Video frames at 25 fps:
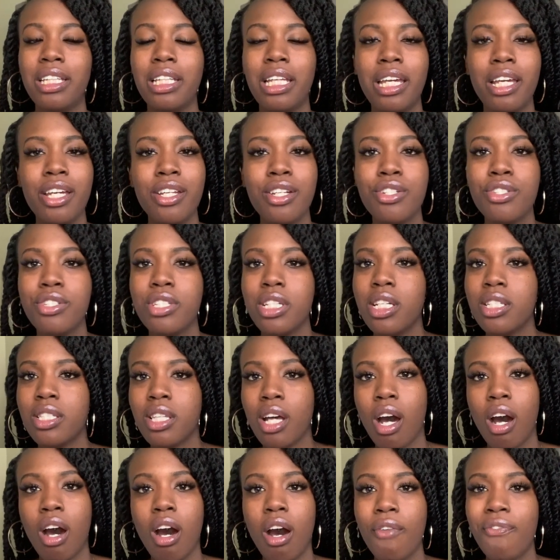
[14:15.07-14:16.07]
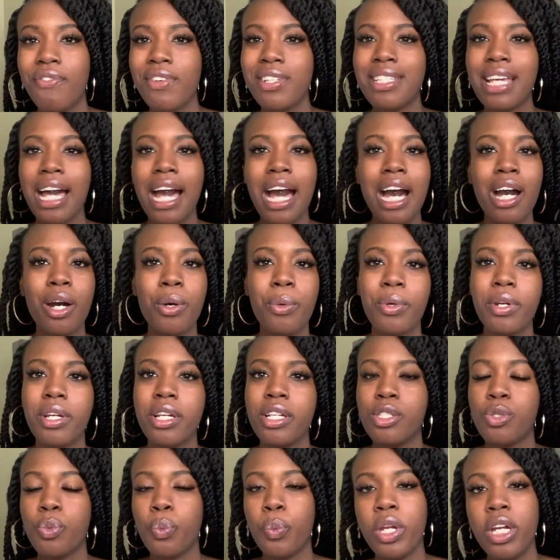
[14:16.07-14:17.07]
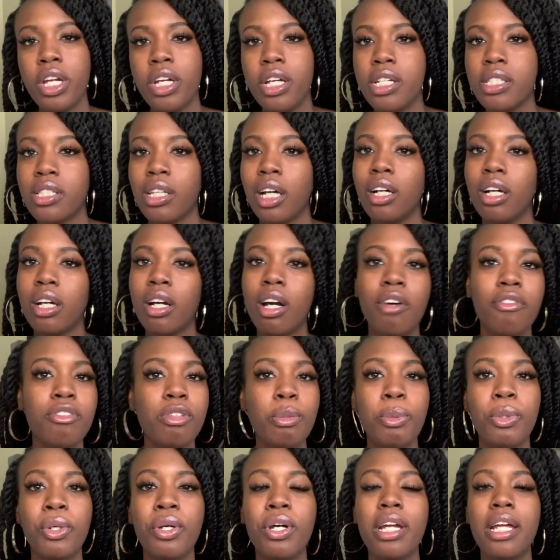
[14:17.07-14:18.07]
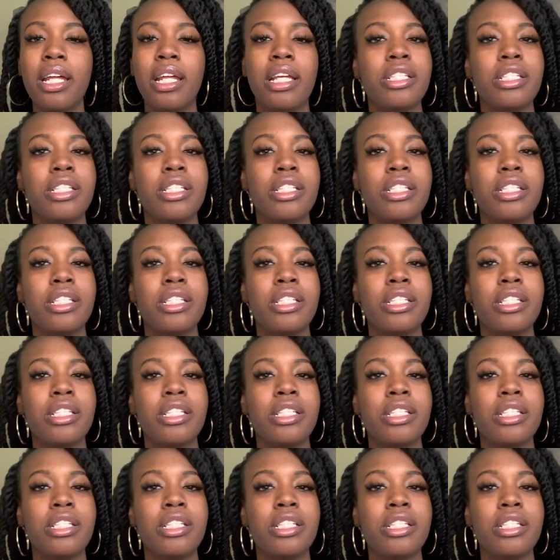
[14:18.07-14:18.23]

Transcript: The energy is off. It's awkward. It's weird. It's uncomfortable.